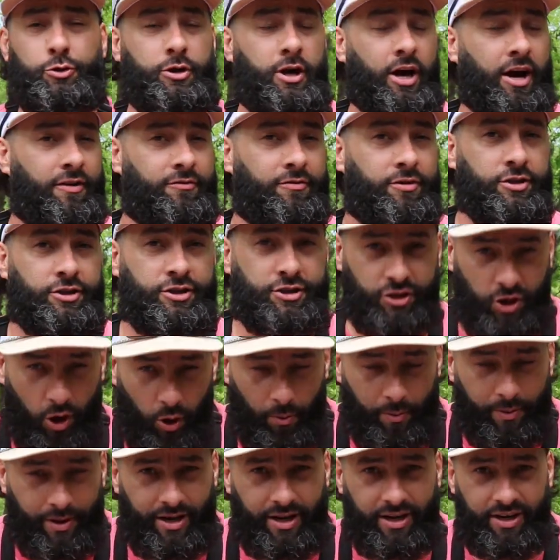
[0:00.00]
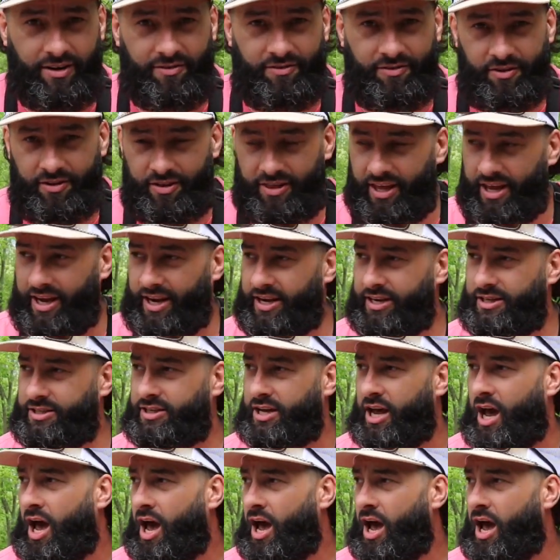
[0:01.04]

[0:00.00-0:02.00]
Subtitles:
cover so many different things.